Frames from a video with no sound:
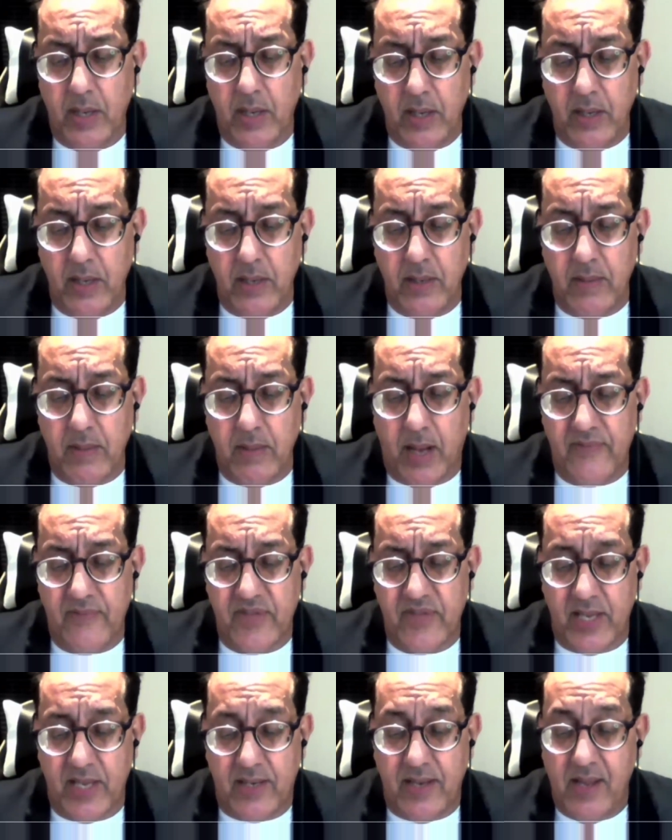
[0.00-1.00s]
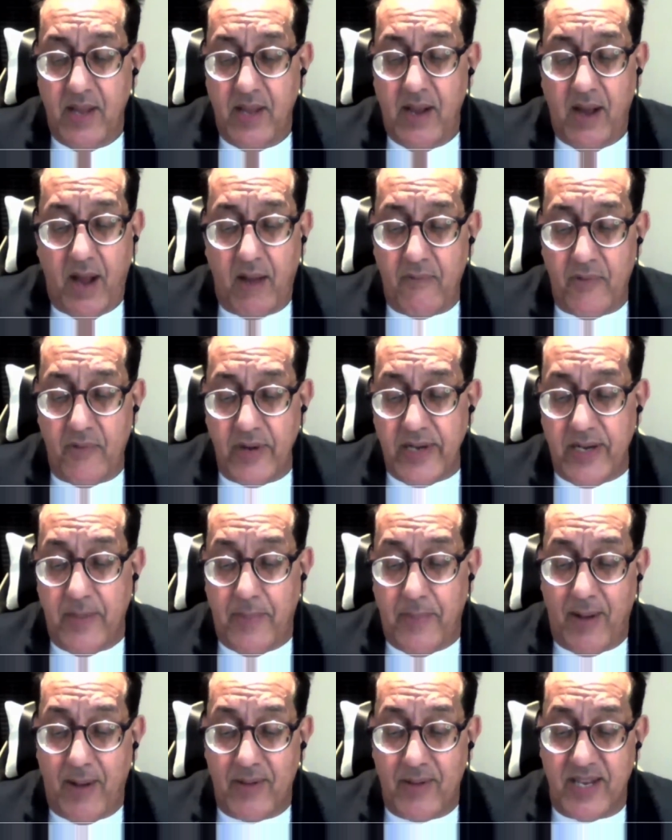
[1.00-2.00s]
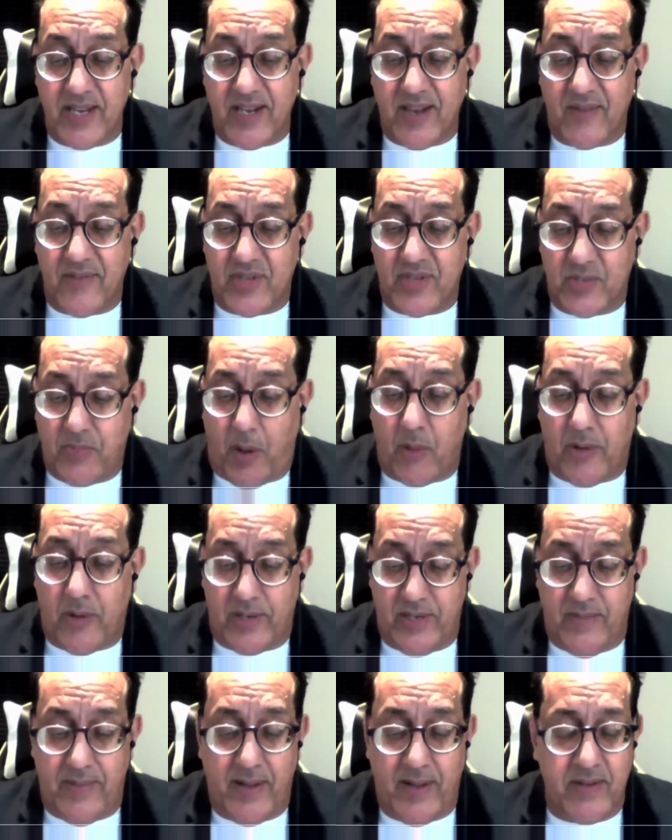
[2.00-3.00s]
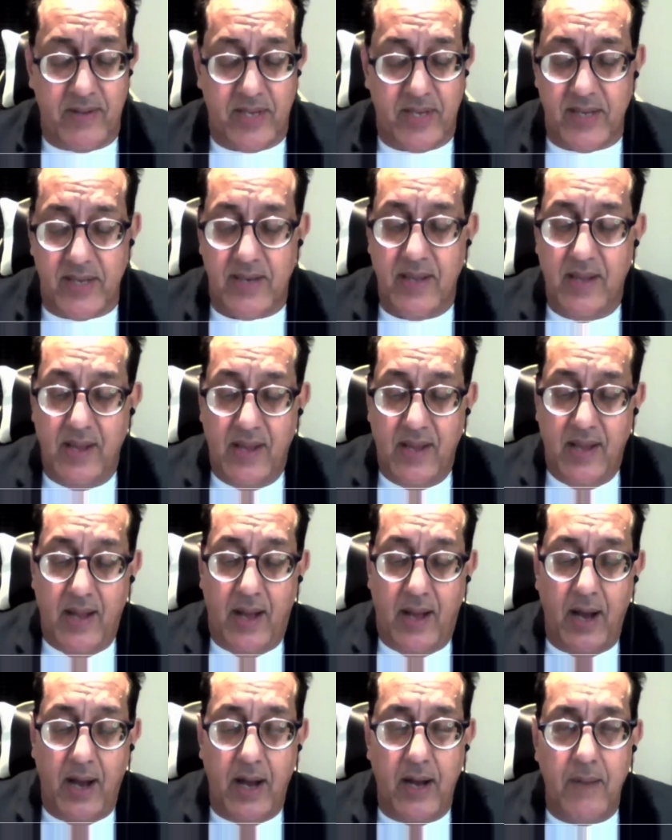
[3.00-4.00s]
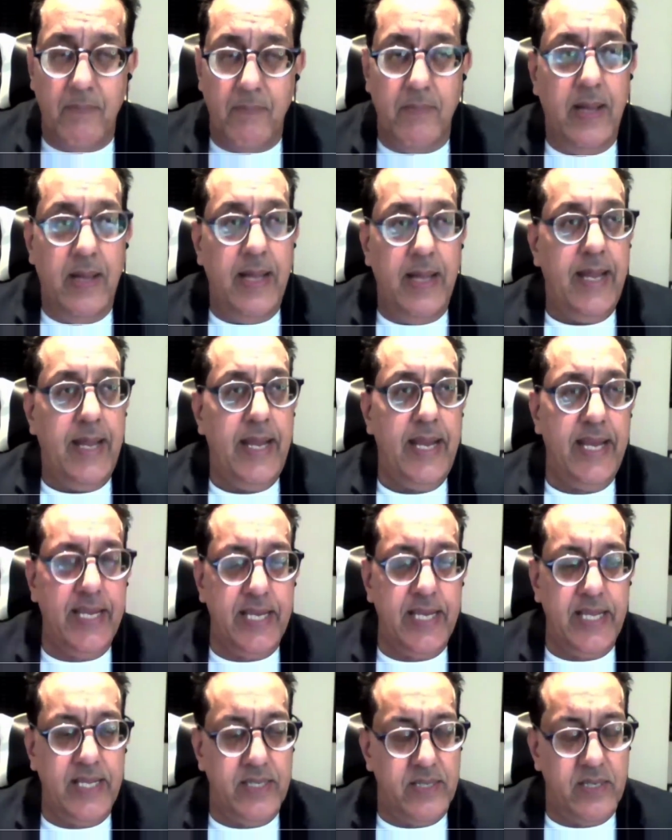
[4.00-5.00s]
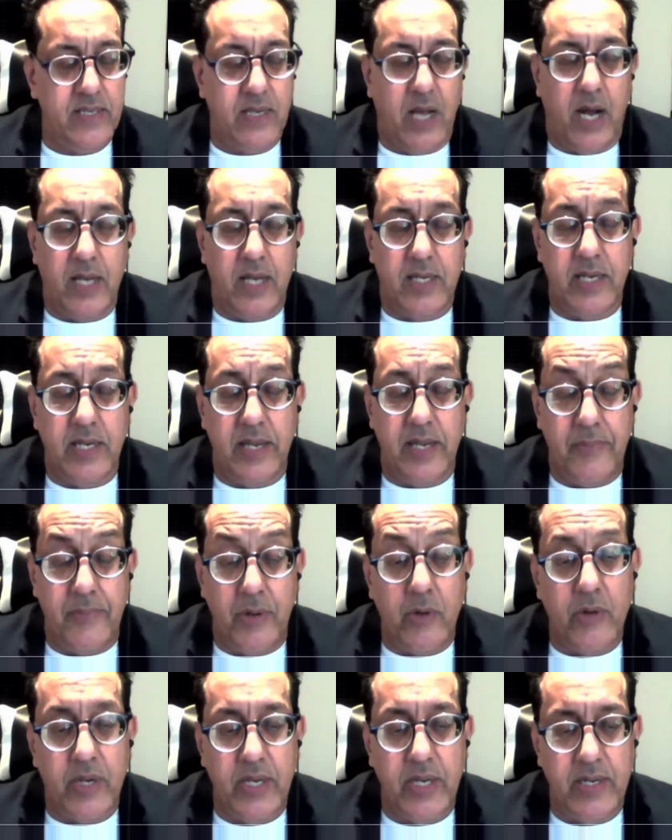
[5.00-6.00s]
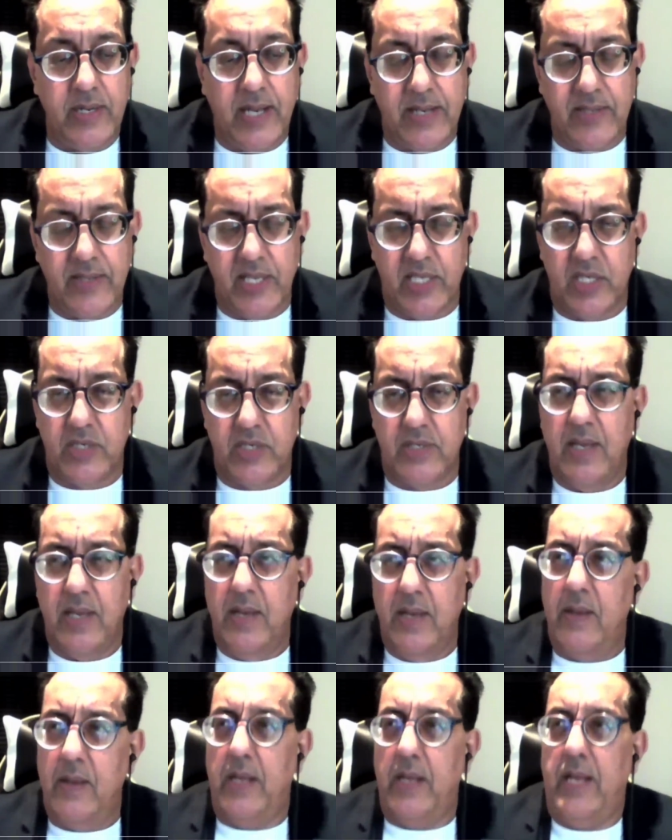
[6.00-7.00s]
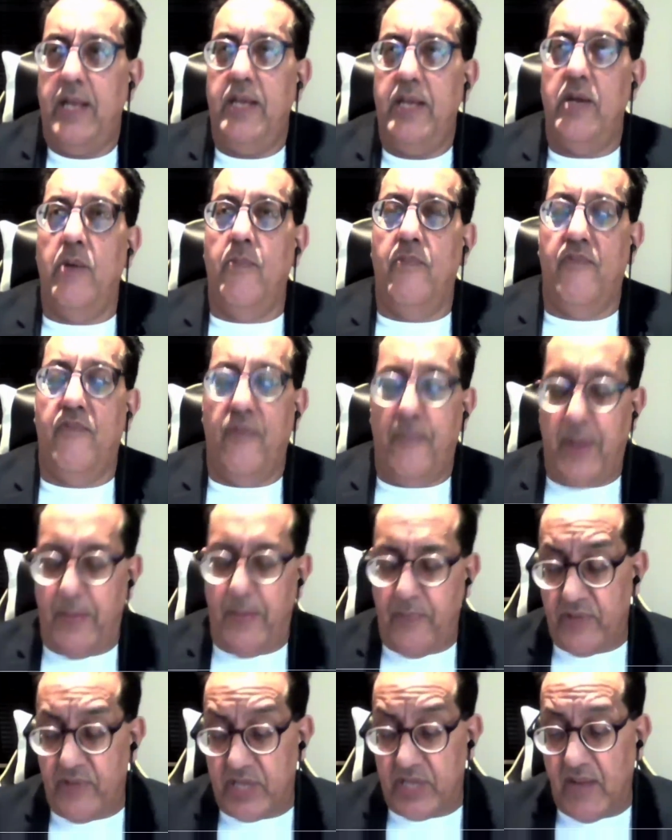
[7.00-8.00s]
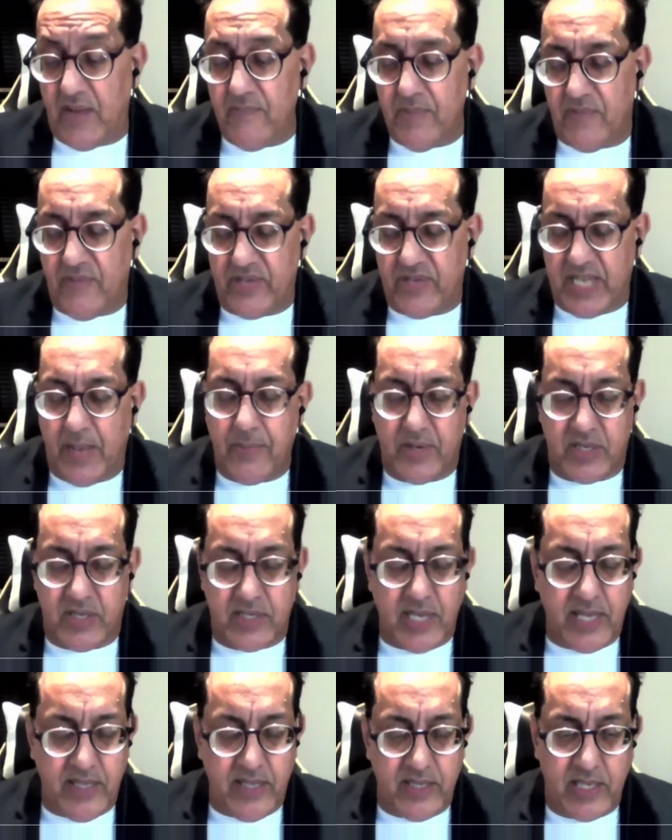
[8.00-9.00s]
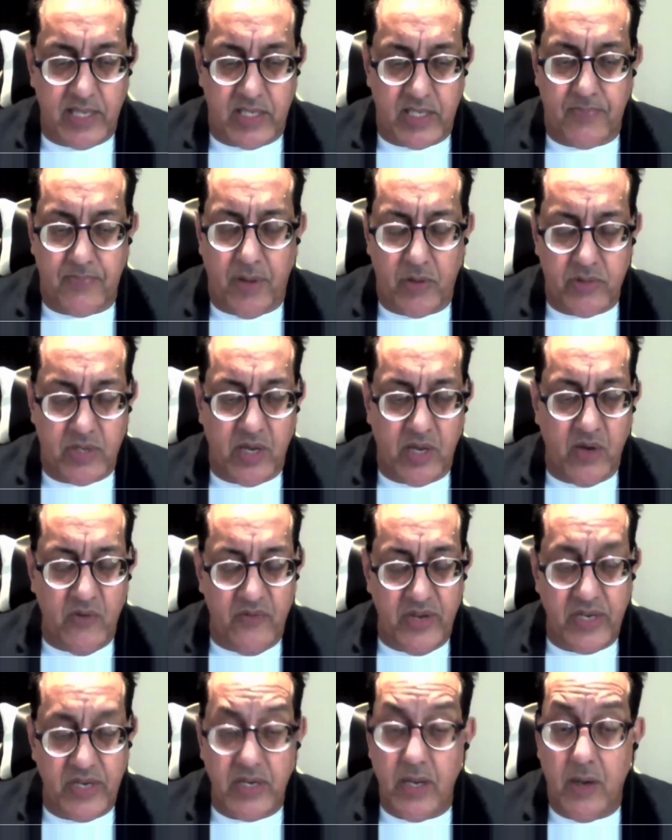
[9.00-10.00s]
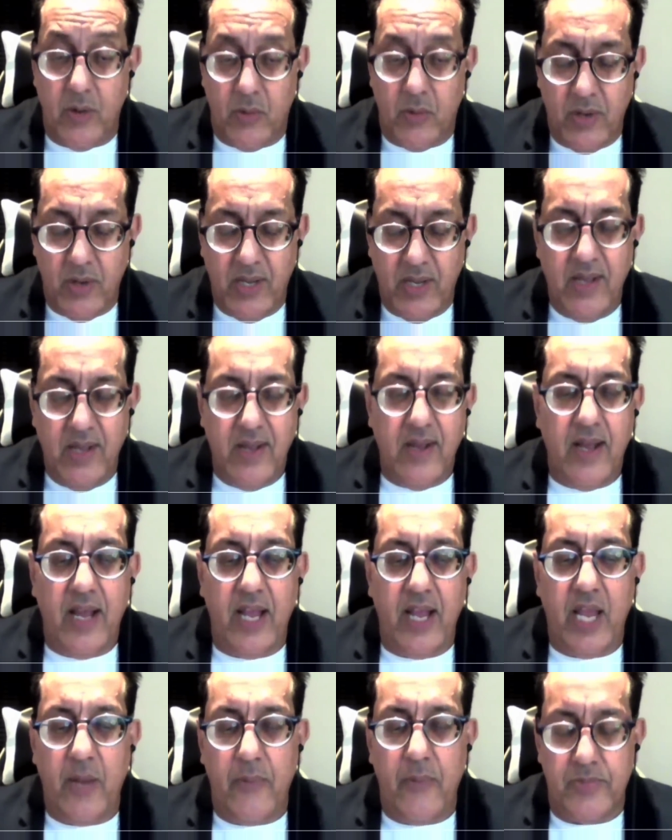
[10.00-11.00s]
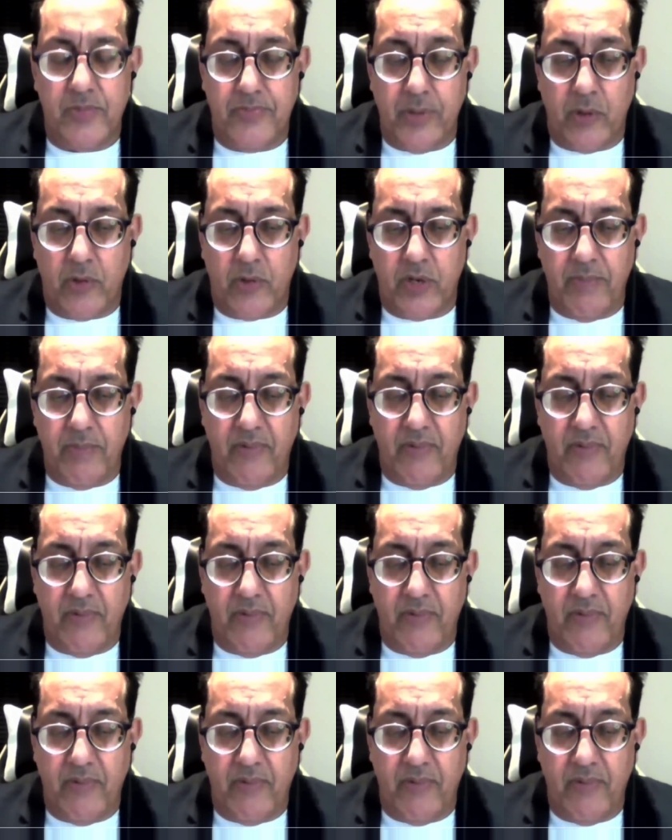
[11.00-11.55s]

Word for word: Uh, I've said, I've written about it, I've spoken about it. Um, It is utterly broken, and this is, you know, for people, for the government, for example, to say that this is post-COVID. No, it was broken